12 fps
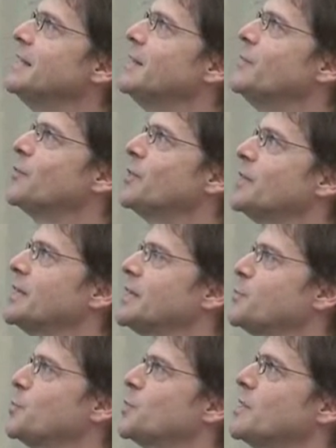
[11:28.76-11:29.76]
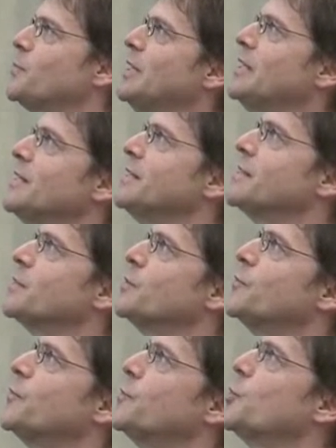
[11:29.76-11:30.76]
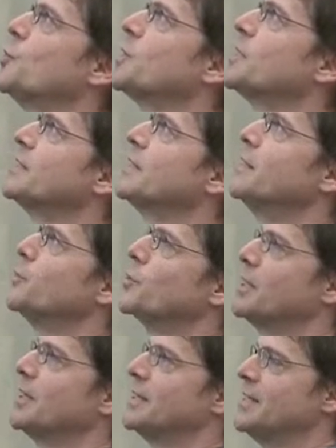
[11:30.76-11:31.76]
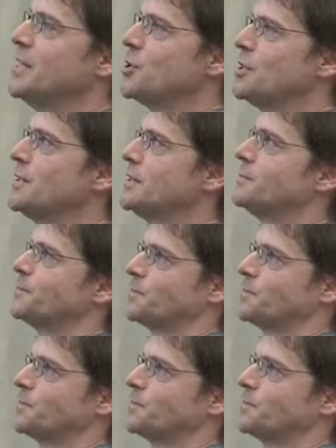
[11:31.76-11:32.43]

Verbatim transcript: the different responsibilities of doctors and organizations.